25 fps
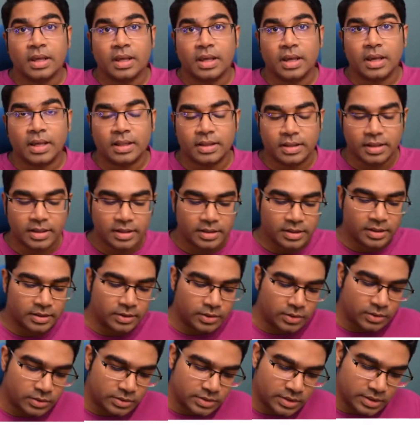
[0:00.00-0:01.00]
and then it
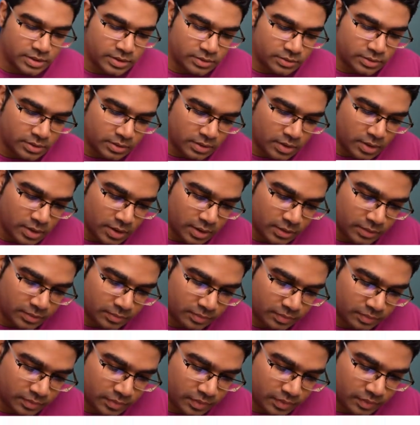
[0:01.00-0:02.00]
goes into the coil.
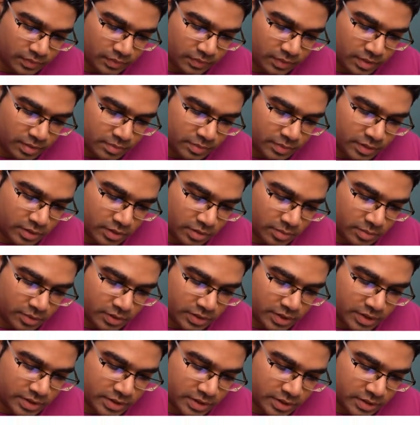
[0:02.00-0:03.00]
From the
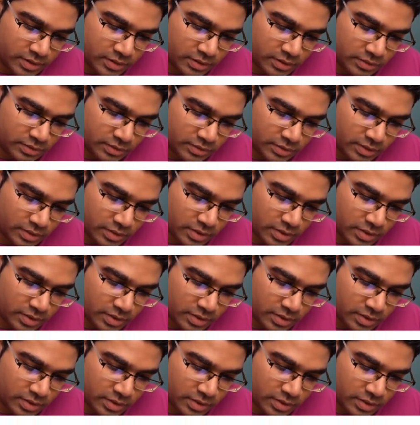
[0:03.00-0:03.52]
commutator it goes to the